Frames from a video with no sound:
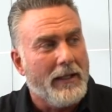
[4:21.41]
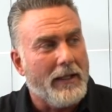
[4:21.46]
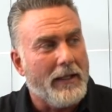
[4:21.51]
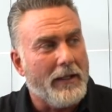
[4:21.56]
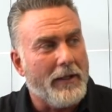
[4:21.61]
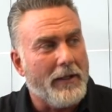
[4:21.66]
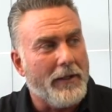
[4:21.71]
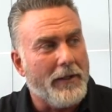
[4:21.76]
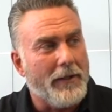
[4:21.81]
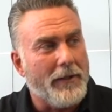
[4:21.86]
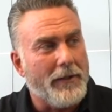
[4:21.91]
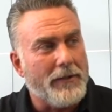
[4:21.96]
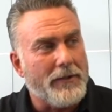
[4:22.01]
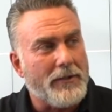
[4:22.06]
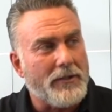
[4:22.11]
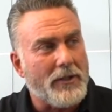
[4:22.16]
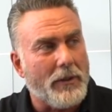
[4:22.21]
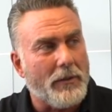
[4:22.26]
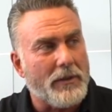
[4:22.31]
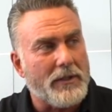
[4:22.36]

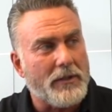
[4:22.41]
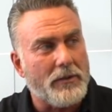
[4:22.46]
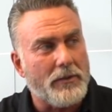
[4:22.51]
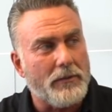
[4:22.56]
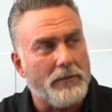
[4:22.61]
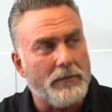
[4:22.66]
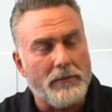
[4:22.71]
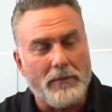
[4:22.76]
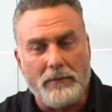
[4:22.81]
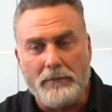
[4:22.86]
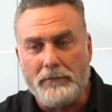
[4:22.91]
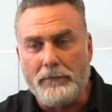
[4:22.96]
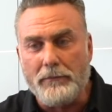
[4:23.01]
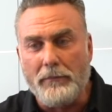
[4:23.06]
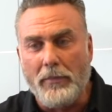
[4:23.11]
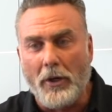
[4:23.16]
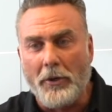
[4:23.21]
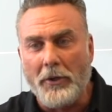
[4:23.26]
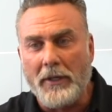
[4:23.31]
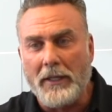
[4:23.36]
So I was
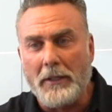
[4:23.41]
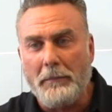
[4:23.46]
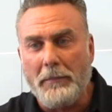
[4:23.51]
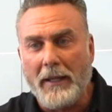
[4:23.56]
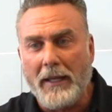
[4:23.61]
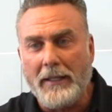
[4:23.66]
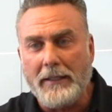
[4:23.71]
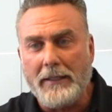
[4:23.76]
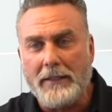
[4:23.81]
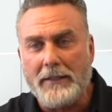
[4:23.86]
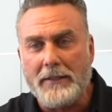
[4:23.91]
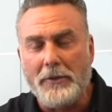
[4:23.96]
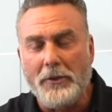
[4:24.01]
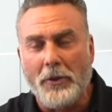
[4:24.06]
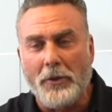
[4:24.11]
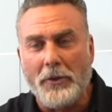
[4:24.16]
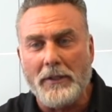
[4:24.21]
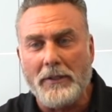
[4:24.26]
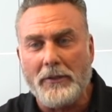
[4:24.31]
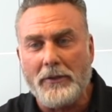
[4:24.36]
borrowing pennies,
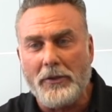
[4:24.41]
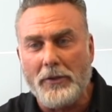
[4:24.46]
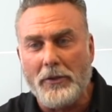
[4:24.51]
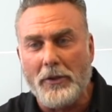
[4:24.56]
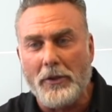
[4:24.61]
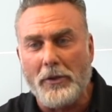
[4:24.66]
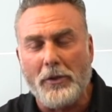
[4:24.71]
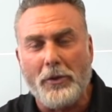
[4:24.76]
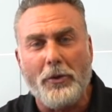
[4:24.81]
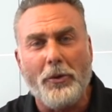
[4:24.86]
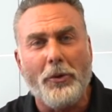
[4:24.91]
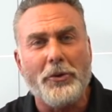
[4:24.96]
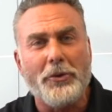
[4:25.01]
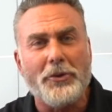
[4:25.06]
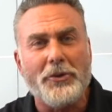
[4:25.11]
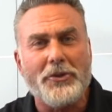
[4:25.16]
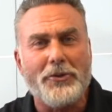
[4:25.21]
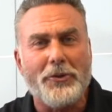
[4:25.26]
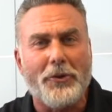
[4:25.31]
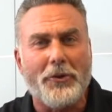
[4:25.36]
going to the
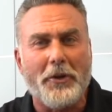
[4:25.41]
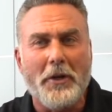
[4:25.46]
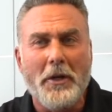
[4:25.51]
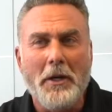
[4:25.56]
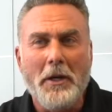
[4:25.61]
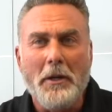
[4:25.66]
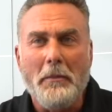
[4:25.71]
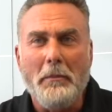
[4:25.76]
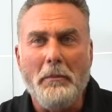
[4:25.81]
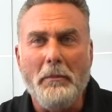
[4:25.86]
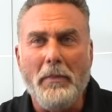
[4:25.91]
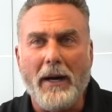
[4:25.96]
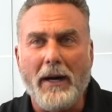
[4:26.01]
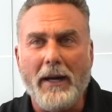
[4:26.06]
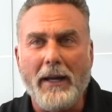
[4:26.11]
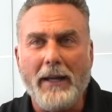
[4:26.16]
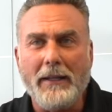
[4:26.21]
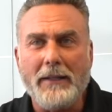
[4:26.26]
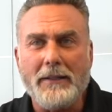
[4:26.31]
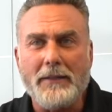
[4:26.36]
corner store,
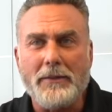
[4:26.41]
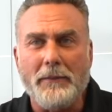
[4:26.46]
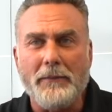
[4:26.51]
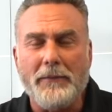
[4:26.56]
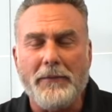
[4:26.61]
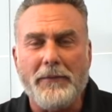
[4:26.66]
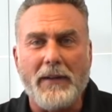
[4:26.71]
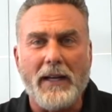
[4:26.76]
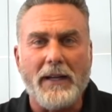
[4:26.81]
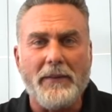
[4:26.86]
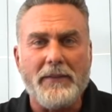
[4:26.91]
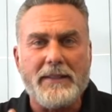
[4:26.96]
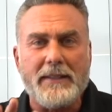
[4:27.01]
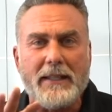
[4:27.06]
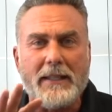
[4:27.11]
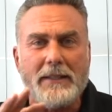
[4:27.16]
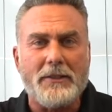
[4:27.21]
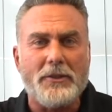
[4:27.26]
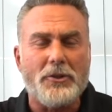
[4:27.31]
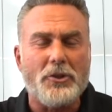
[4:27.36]
buying some
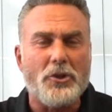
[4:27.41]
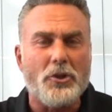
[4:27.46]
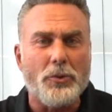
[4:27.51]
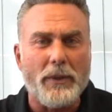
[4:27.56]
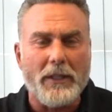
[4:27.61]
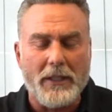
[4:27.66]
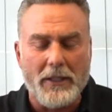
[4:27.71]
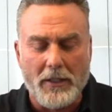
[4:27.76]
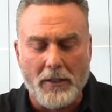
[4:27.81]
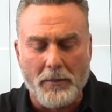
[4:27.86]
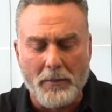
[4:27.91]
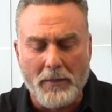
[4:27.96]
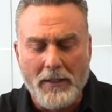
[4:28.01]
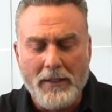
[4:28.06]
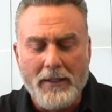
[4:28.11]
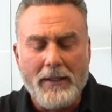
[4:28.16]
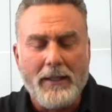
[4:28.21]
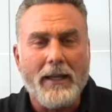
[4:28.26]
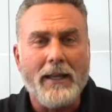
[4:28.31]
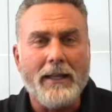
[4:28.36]
5-cent chewing gum
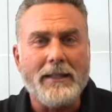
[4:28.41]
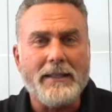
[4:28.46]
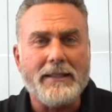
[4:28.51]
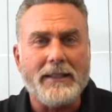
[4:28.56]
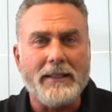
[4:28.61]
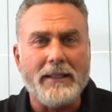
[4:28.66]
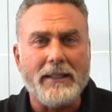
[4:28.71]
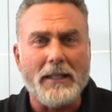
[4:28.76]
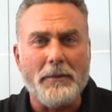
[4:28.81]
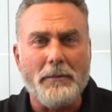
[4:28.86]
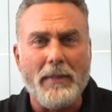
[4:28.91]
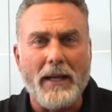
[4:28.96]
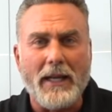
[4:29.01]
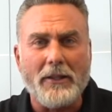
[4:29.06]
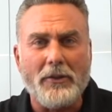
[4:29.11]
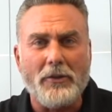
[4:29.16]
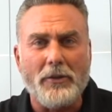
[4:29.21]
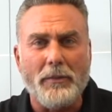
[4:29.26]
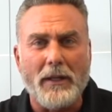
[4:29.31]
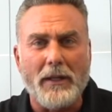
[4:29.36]
and selling it
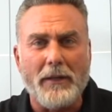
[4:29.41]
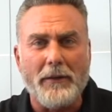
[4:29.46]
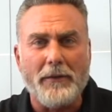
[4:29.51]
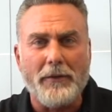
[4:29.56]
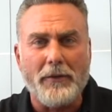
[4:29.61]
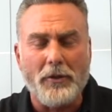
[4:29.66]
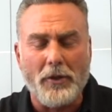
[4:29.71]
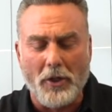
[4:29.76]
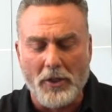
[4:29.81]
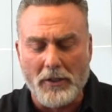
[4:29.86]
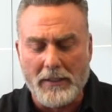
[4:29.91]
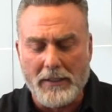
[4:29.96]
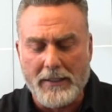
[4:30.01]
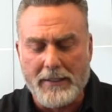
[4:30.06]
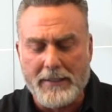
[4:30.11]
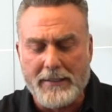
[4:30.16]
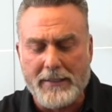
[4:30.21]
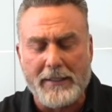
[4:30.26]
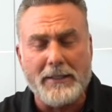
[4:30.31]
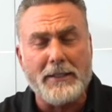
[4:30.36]
back to my
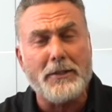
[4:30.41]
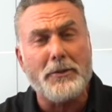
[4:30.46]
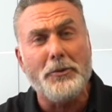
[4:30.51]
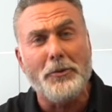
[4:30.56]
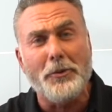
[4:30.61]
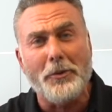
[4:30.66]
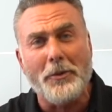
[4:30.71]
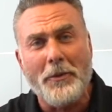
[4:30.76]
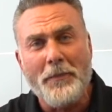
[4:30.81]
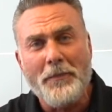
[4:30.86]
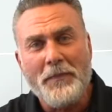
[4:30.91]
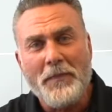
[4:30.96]
colleagues in school.